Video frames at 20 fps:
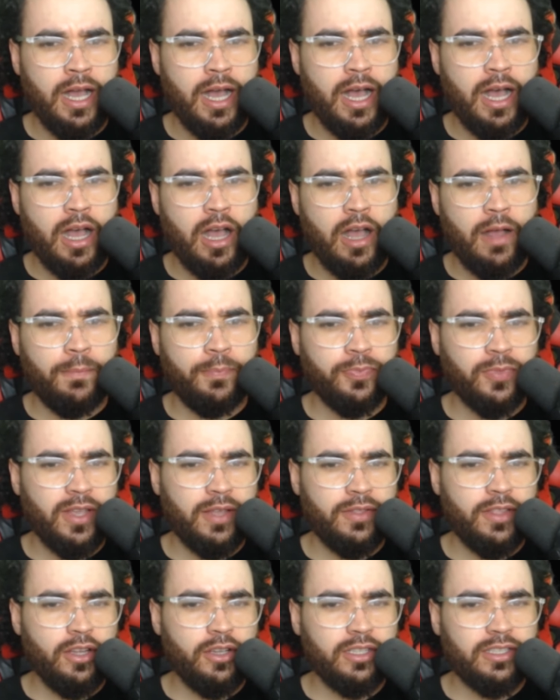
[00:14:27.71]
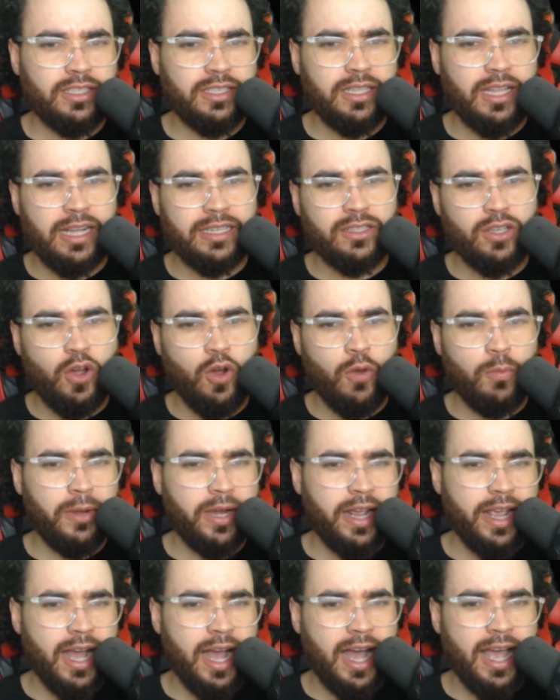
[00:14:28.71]
Um, and then you could select
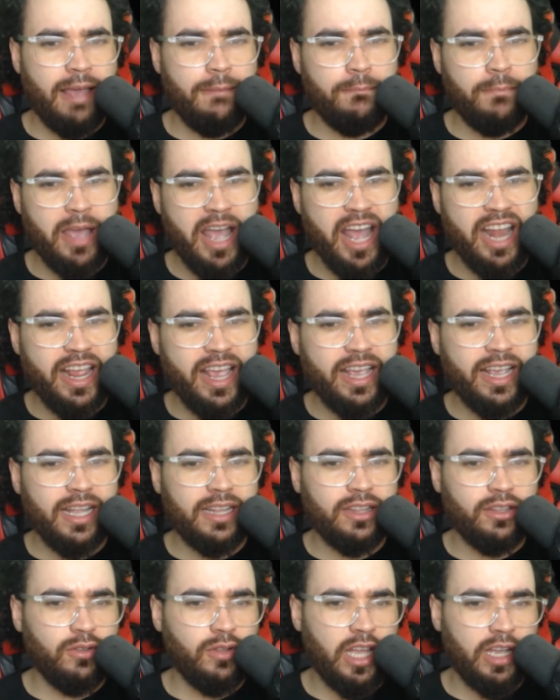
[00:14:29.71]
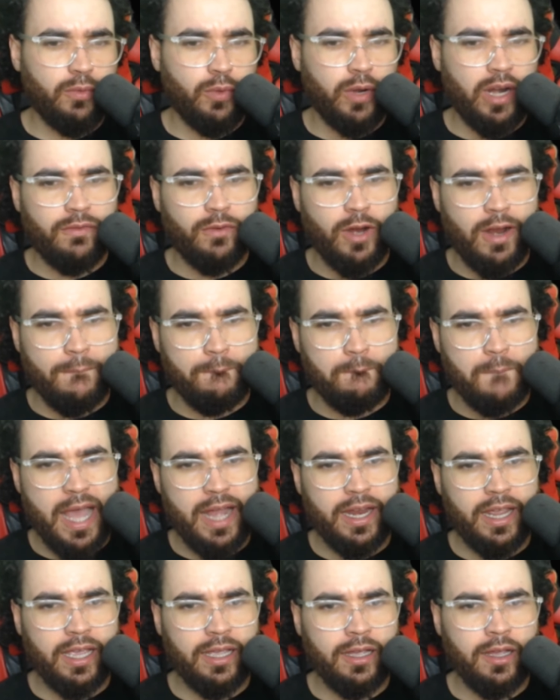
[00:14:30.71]
OpenAI embedding and do like whatever
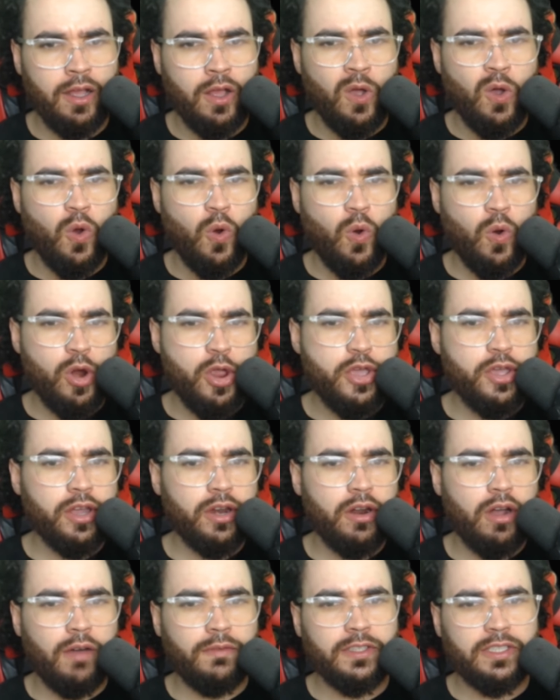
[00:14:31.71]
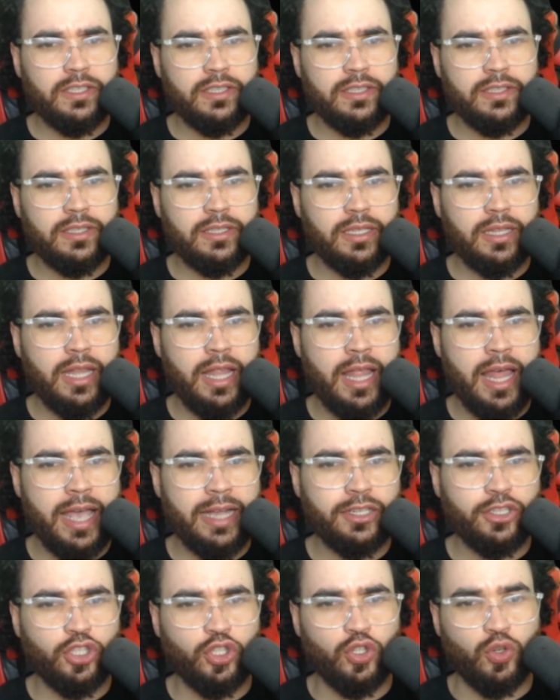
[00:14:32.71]
embedding. Or you could obviously
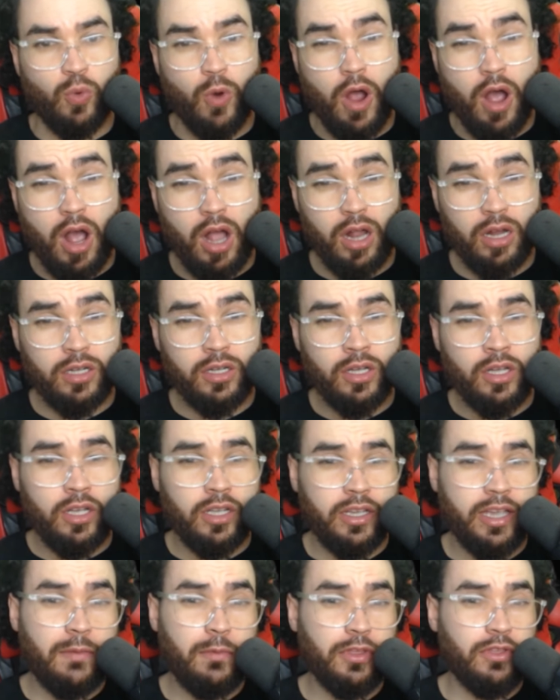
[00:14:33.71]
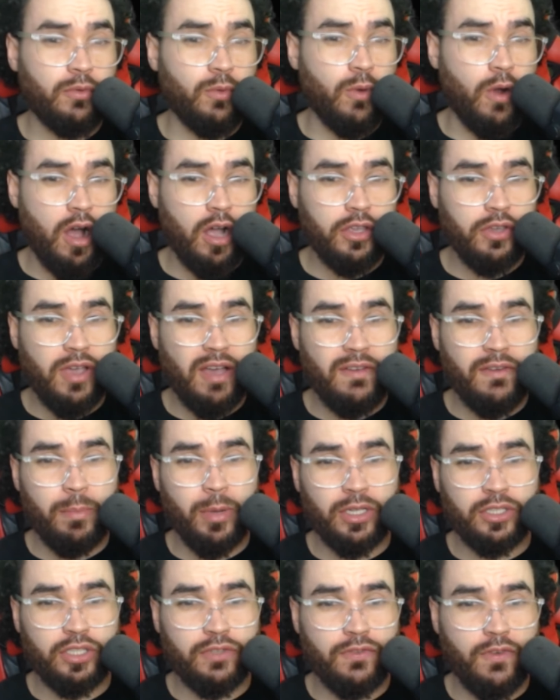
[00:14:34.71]
select Groq. Okay, with Groq, you have a
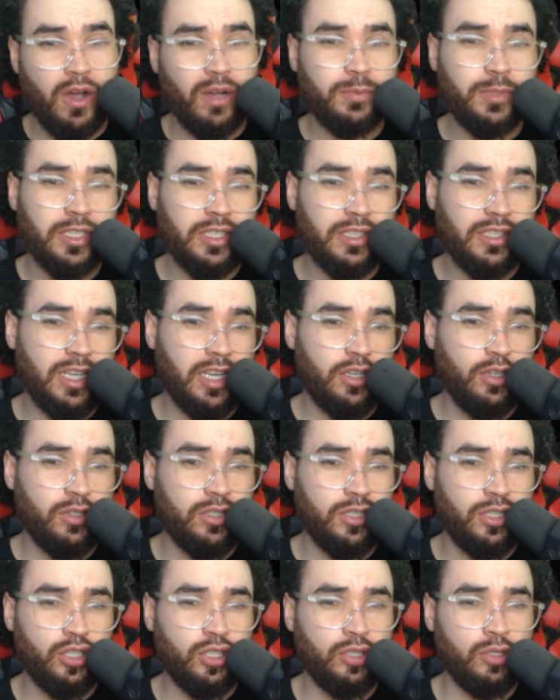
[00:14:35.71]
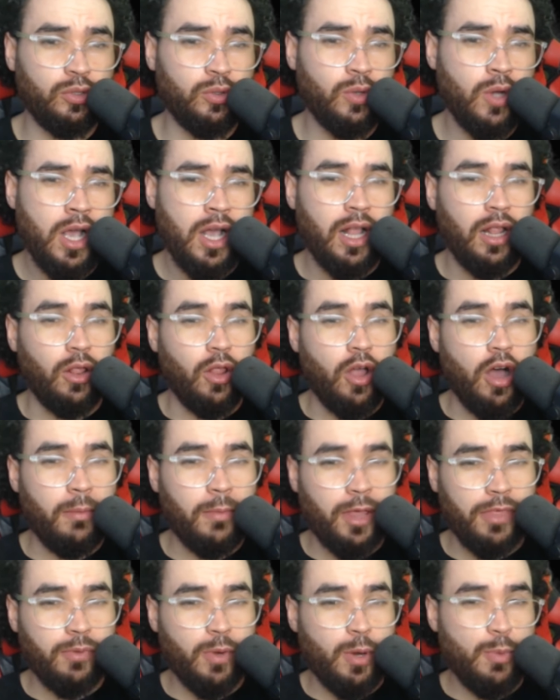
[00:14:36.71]
bunch of options. Like you could do
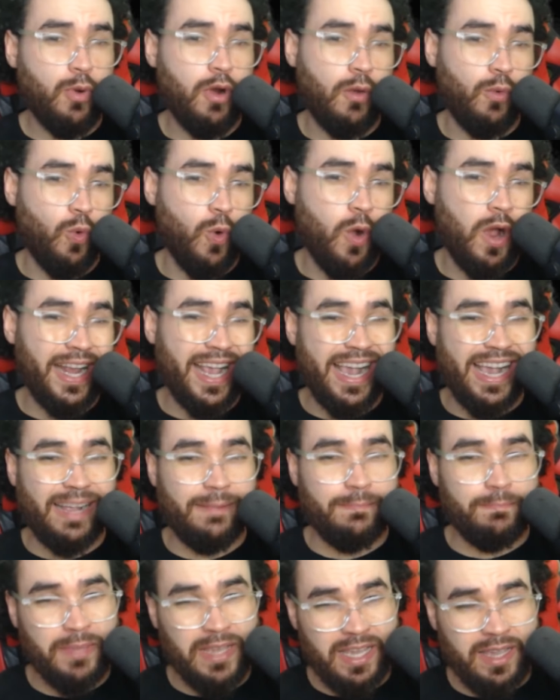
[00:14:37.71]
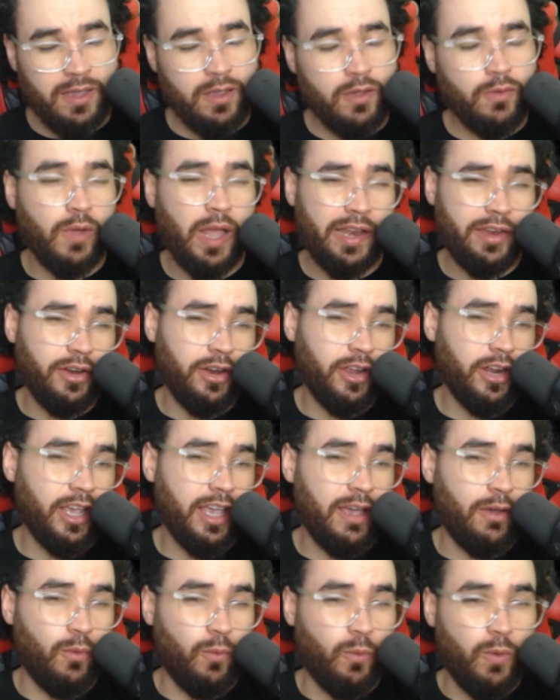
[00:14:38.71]
Llama 3.18B and you're going to
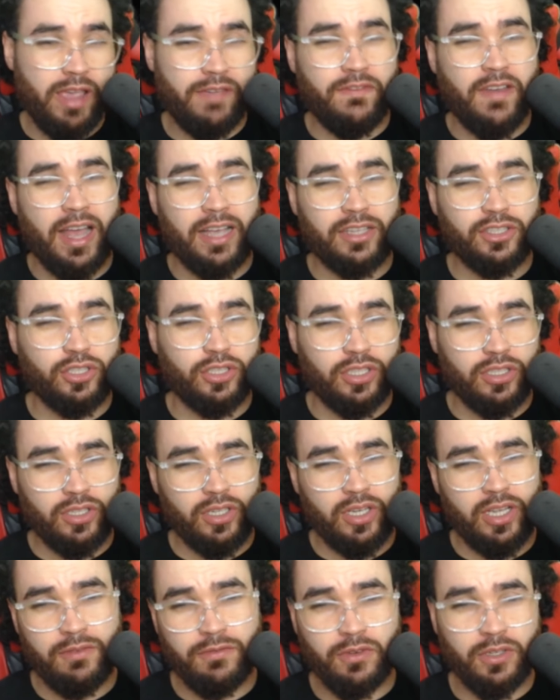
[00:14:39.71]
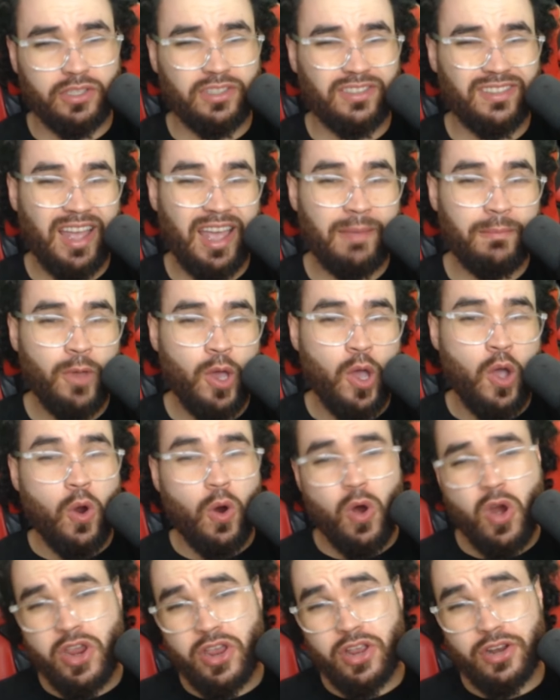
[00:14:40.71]
get way faster inference time.
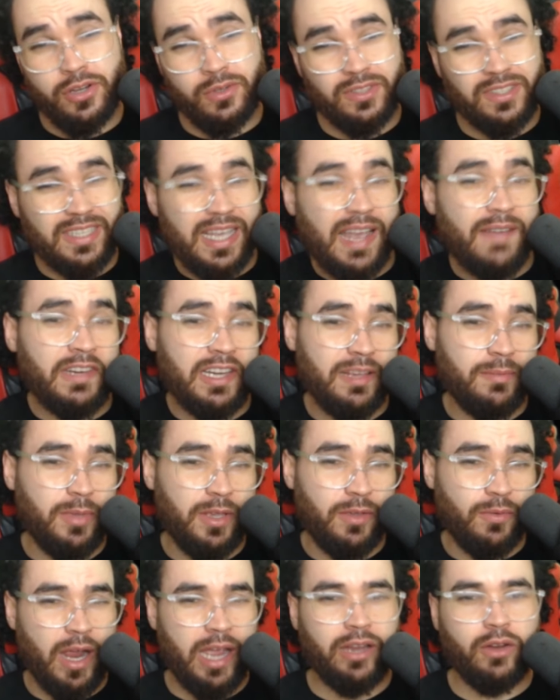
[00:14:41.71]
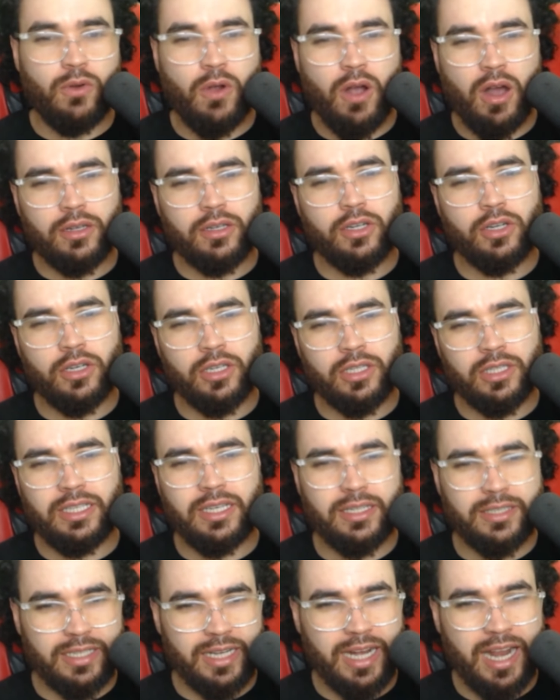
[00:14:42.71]
Or you could do 70B, right? Groq currently
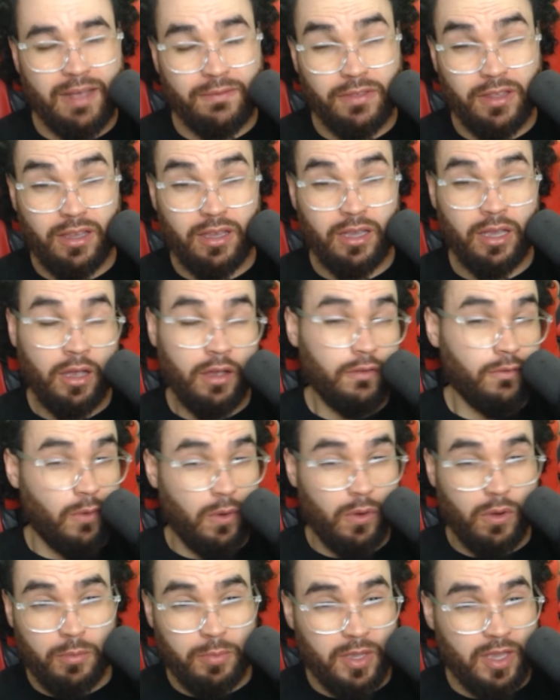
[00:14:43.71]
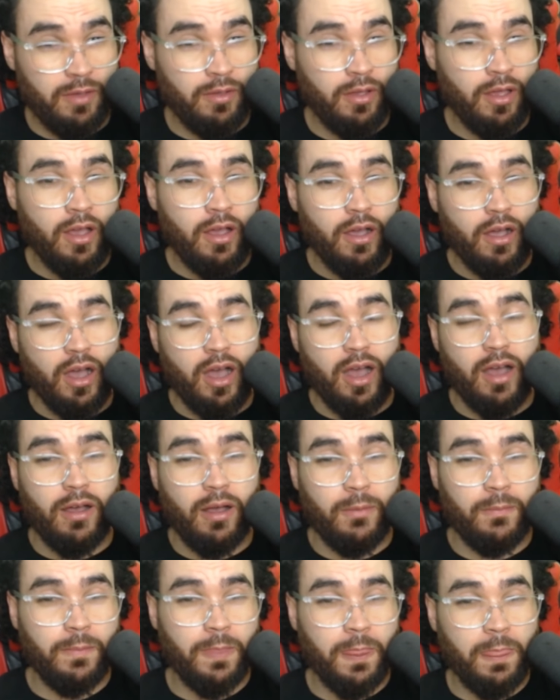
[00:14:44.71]
doesn't have the 4 b
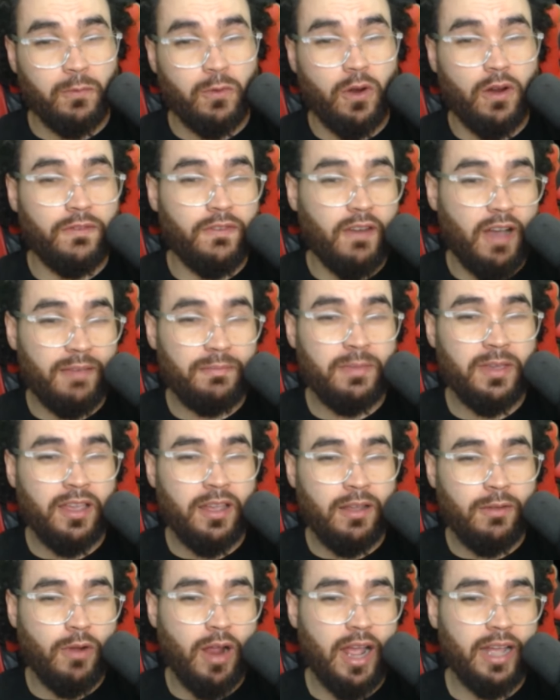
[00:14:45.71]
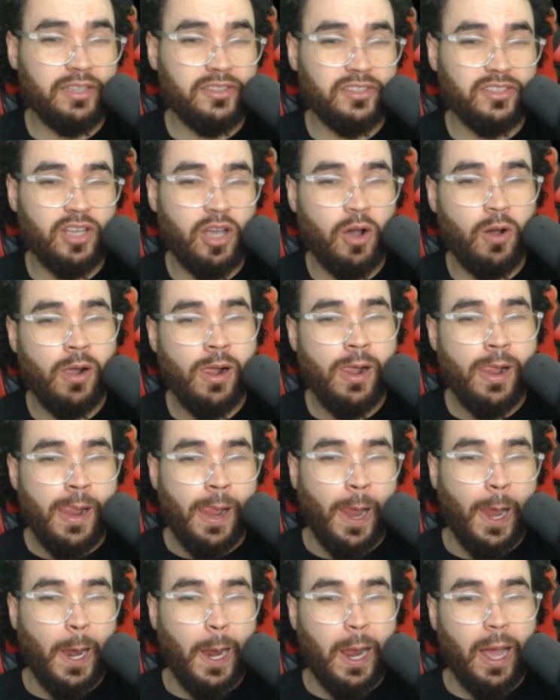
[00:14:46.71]
um, 405B, right? So
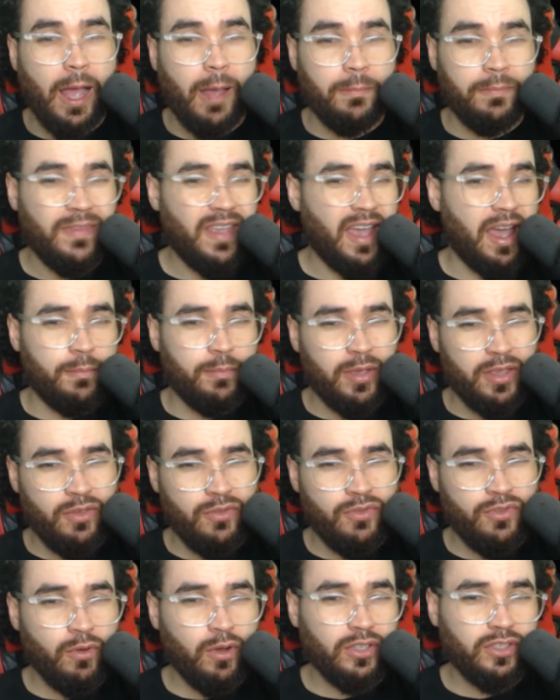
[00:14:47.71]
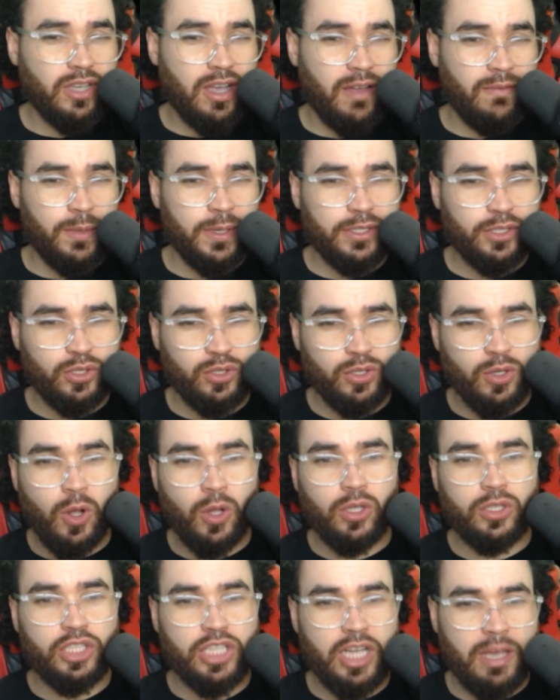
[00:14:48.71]
um, yeah, but you do also have
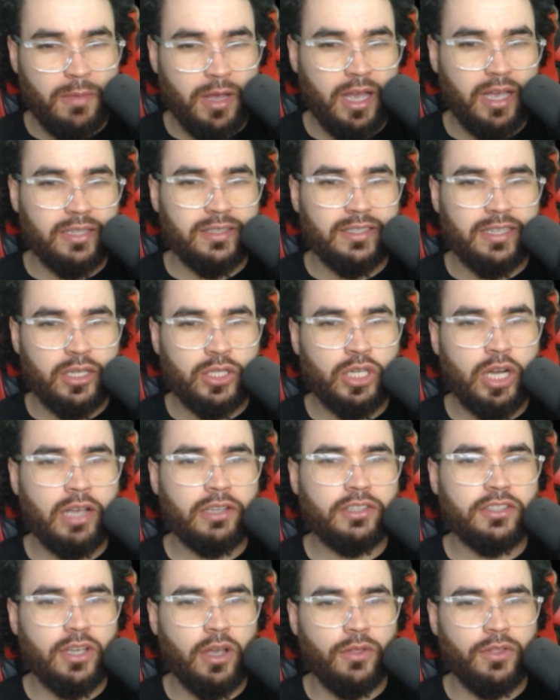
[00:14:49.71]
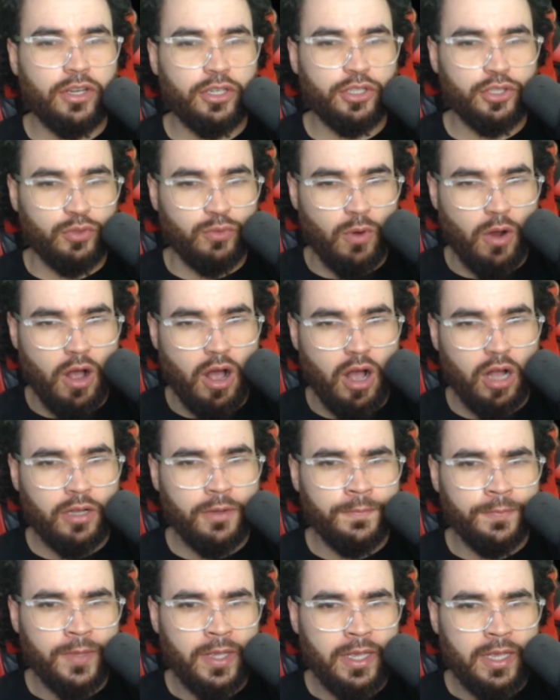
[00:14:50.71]
Mistral, Gemma, etc. So there's Groq.
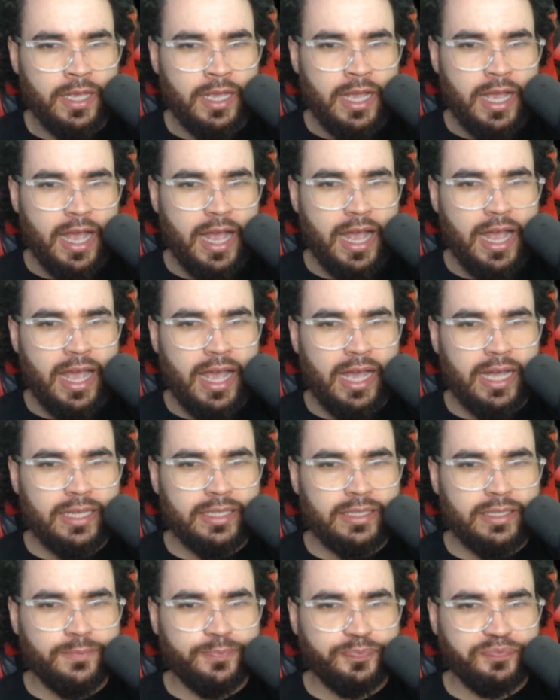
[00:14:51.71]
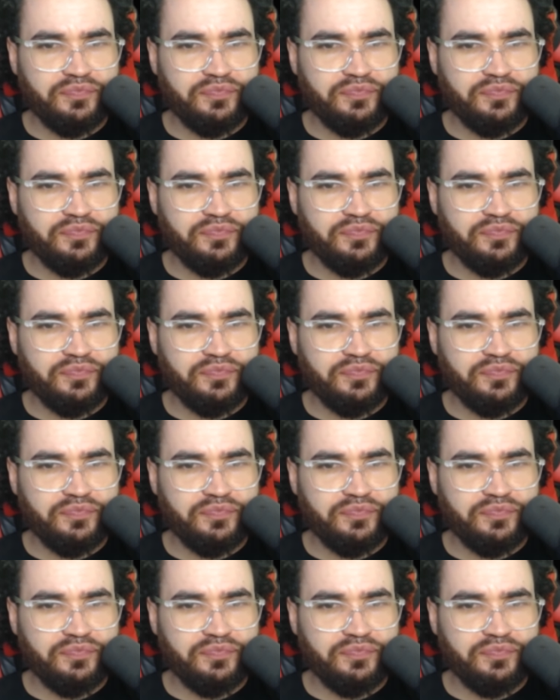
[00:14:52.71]
And